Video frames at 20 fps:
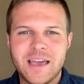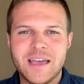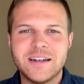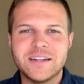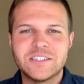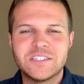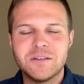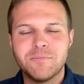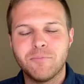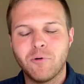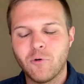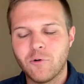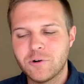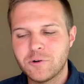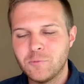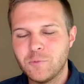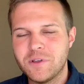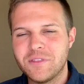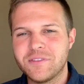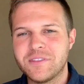And it's
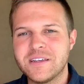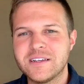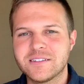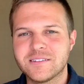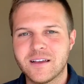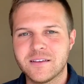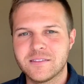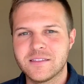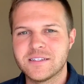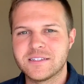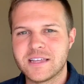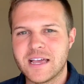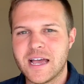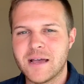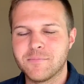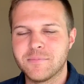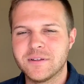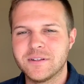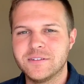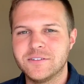important when things like this
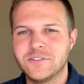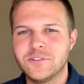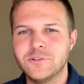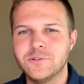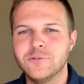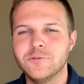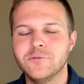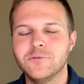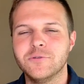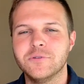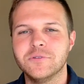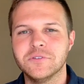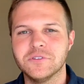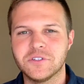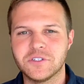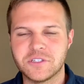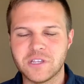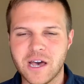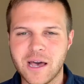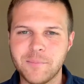happen to
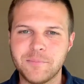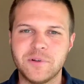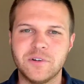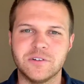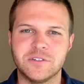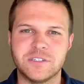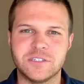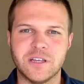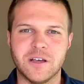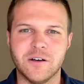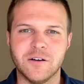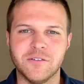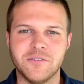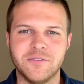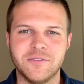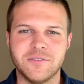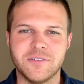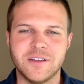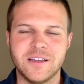stop yourself